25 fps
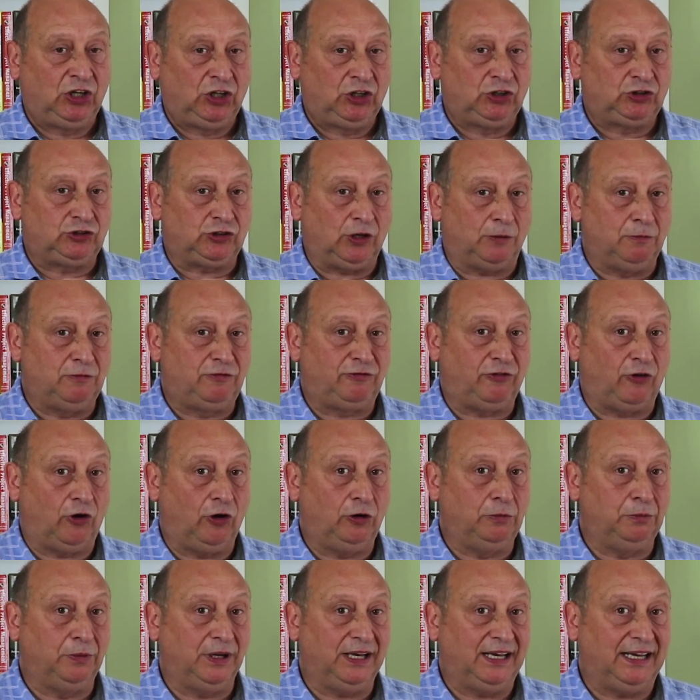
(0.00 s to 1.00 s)
some
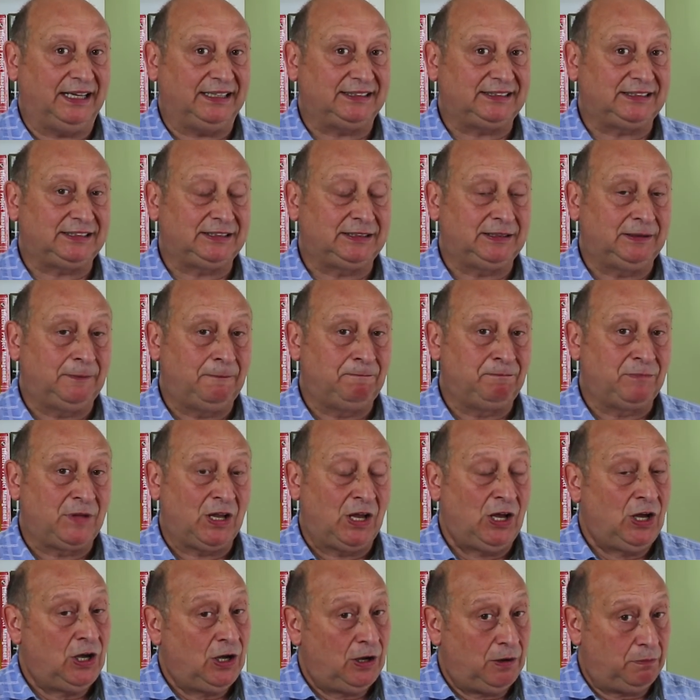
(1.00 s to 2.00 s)
formulas,
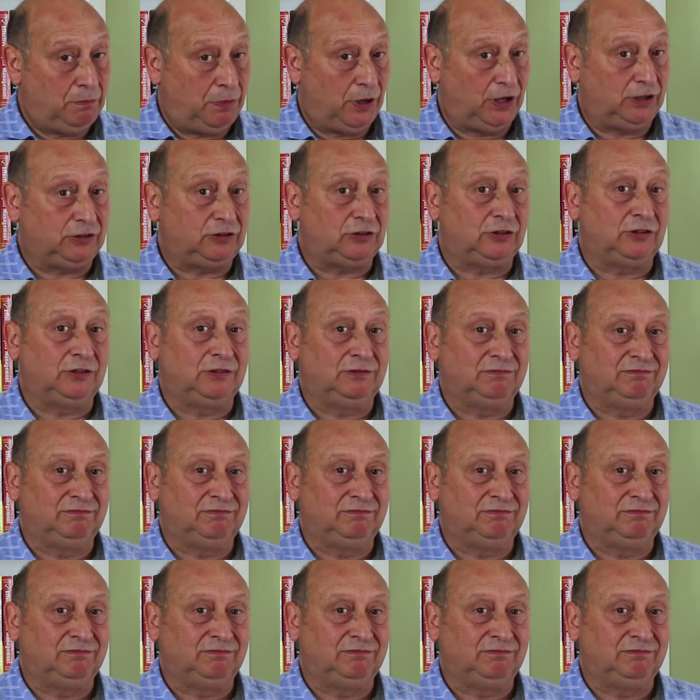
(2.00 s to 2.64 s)
but